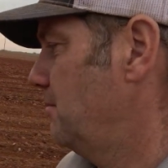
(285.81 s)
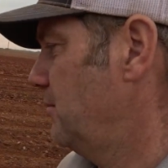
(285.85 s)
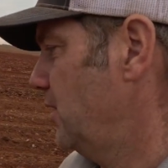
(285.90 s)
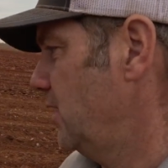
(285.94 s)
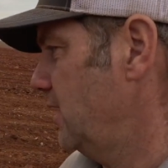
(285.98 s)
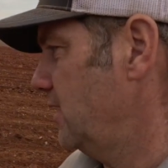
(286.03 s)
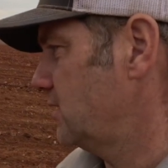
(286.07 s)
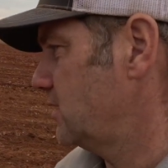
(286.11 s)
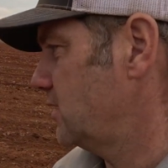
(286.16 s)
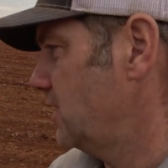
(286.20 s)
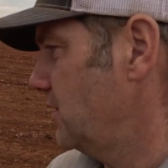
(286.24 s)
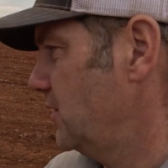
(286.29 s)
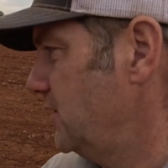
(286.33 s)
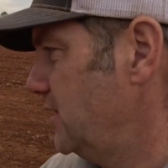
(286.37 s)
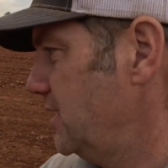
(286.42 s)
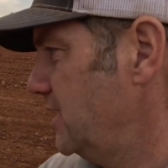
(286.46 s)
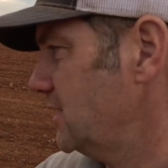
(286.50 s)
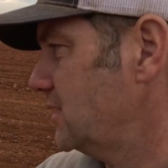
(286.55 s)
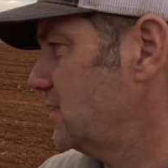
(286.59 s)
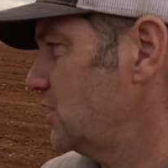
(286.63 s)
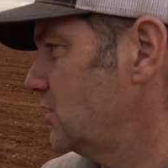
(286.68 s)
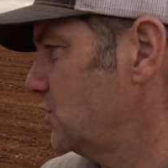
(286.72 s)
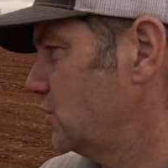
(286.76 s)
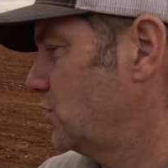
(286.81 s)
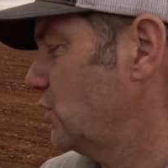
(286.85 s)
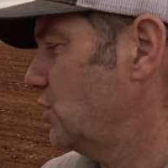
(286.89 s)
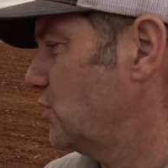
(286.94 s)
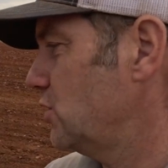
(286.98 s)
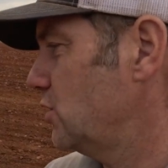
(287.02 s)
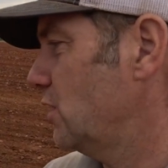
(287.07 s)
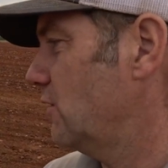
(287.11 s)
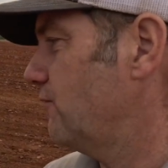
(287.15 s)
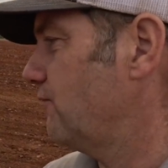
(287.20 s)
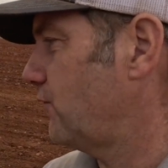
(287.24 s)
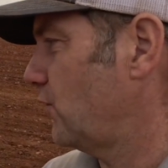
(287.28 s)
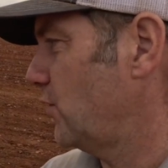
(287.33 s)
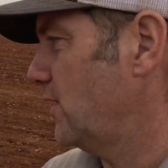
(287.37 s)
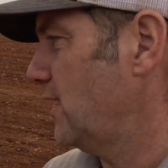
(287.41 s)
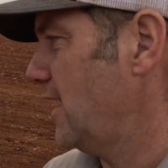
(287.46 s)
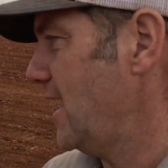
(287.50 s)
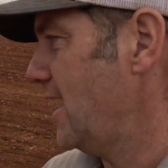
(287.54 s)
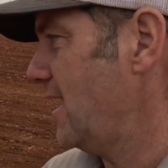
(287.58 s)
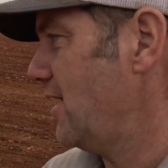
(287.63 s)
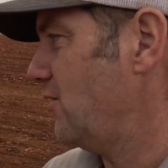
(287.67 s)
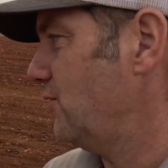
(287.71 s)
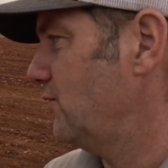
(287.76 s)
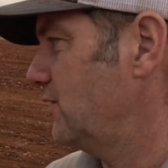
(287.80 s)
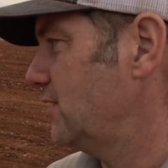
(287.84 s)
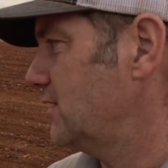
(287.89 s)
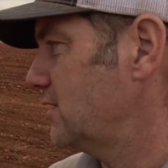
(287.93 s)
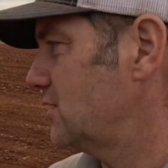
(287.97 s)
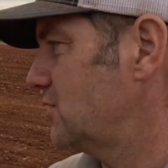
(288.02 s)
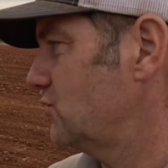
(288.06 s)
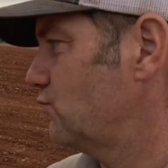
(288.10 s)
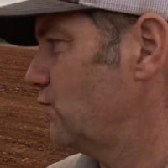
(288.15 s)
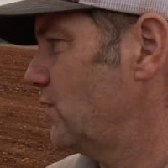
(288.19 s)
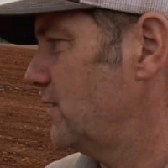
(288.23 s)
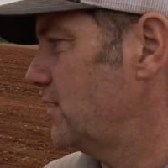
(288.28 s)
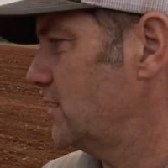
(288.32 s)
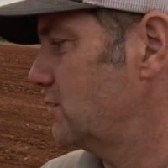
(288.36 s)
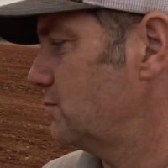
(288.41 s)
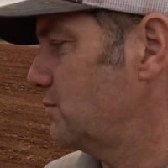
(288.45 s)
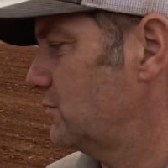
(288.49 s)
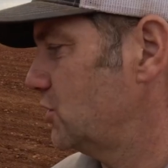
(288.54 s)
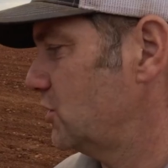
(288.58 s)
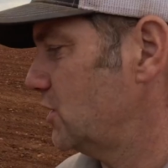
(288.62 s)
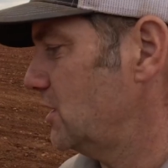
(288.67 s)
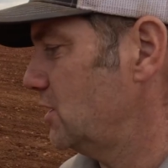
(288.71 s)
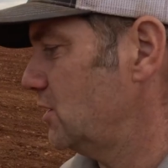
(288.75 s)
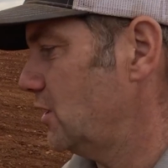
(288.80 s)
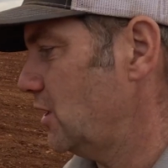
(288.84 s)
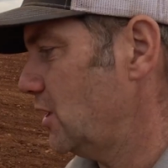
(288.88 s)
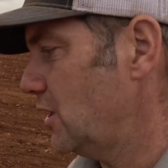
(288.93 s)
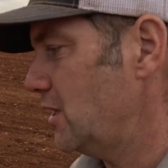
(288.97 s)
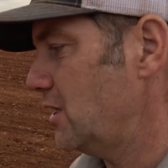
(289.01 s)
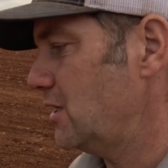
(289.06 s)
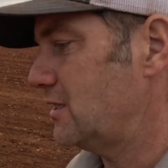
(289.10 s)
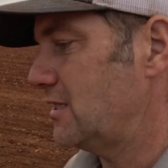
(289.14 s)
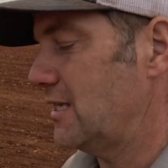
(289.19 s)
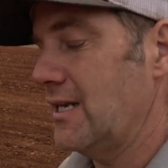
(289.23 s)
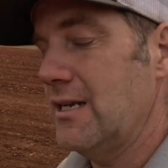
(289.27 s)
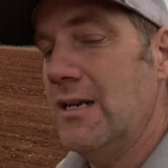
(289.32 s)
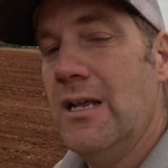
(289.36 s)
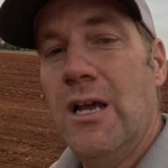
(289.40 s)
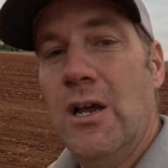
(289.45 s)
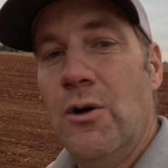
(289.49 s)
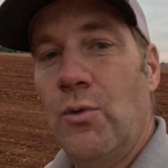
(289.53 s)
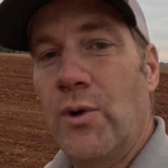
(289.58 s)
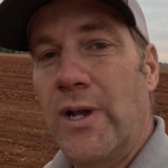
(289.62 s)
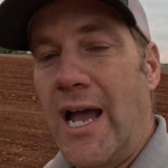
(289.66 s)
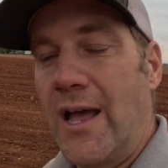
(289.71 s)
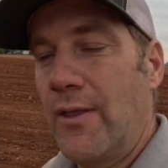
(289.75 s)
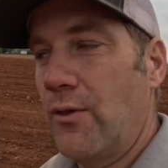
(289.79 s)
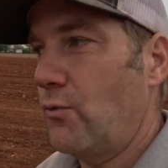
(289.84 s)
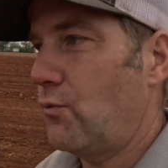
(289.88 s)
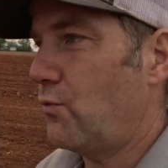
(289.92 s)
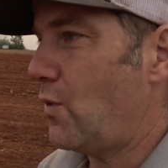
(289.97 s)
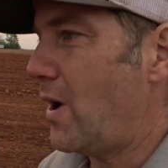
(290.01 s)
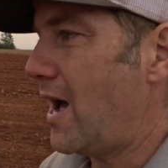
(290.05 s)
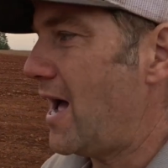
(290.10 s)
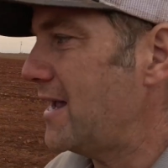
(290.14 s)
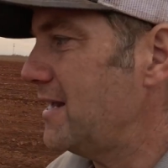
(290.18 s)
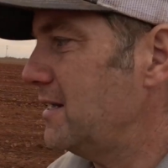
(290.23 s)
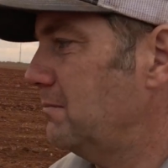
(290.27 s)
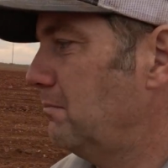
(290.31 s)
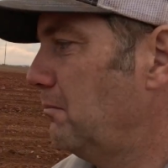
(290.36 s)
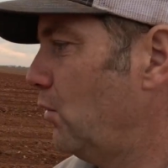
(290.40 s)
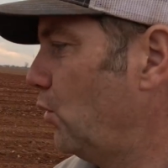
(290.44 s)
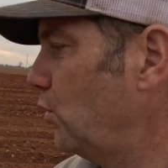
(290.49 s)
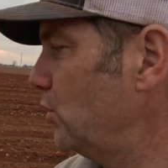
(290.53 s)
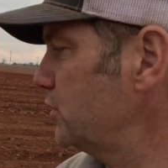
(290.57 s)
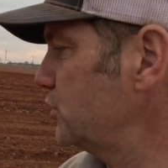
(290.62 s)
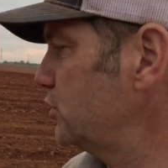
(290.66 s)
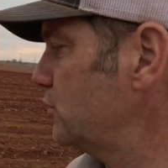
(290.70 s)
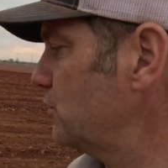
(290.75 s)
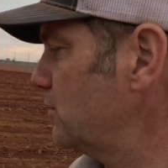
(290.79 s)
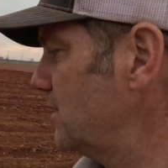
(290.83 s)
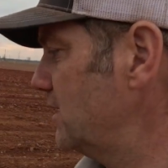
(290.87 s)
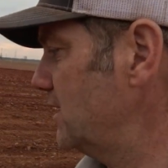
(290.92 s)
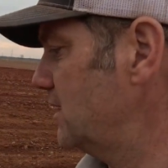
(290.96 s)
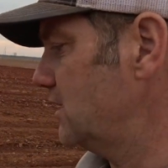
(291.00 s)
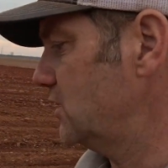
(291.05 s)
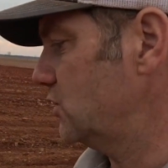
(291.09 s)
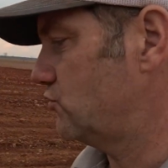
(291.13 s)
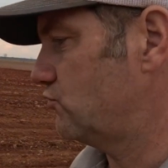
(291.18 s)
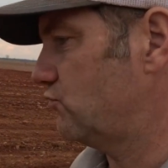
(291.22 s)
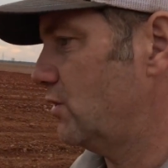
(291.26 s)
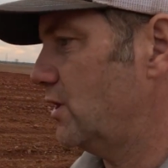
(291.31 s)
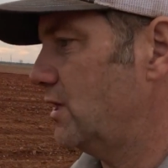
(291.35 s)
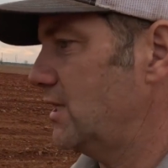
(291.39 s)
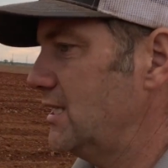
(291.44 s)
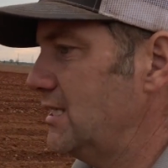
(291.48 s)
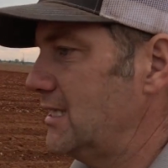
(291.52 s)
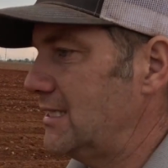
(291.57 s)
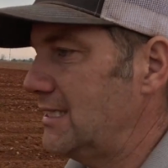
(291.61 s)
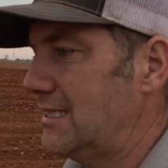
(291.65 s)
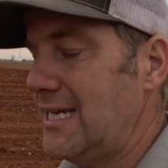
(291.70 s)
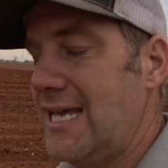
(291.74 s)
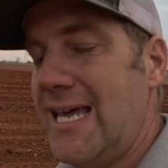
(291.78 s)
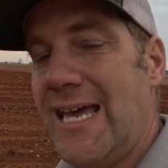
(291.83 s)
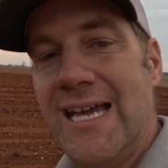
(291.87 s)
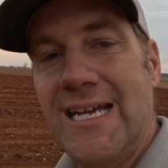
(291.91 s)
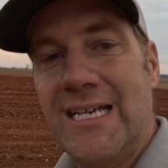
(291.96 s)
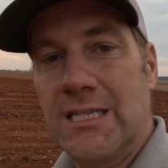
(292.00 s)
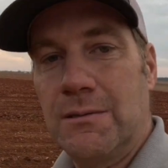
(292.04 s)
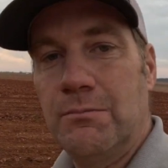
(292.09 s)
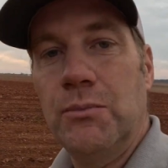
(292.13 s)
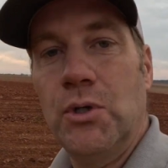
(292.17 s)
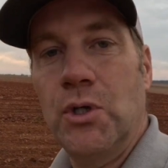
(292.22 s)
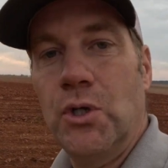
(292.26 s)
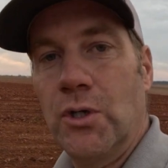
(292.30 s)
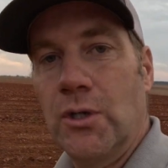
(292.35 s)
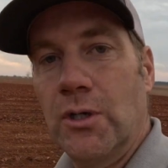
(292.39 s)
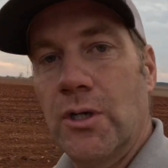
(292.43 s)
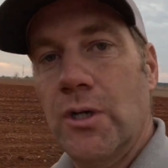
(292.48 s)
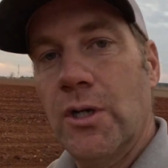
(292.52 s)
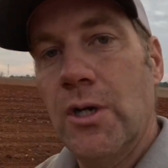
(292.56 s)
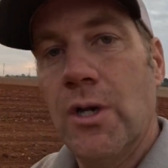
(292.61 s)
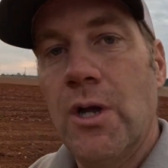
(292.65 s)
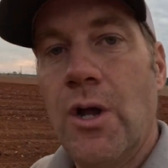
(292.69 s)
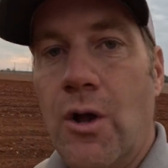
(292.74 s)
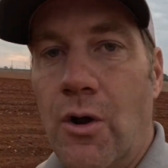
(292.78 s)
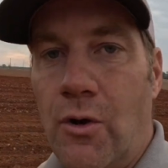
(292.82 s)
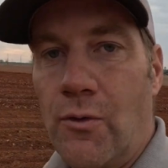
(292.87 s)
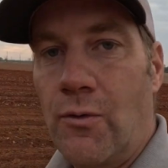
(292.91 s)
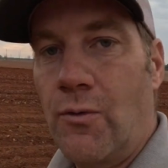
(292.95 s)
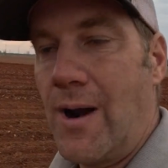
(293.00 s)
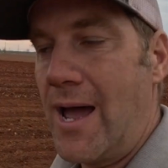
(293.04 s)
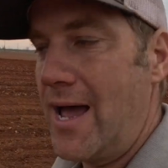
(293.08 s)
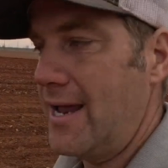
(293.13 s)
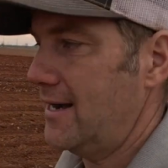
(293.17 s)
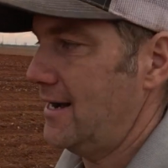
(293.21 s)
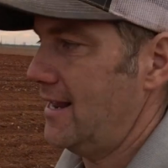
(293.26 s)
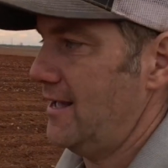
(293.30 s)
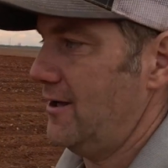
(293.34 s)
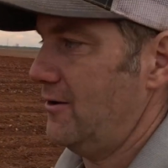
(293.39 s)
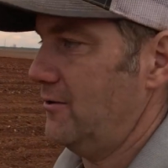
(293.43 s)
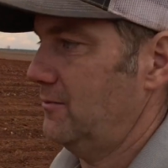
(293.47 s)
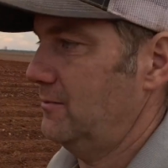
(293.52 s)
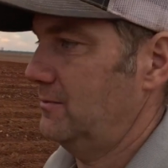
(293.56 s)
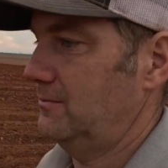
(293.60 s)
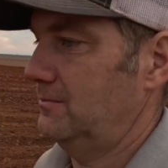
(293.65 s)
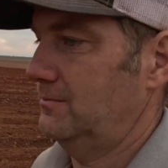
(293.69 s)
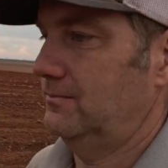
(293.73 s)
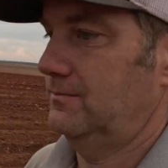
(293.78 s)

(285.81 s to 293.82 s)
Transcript: But this is good enough for now. This is what this machine does. And we got the right moisture. It is running textbook right now.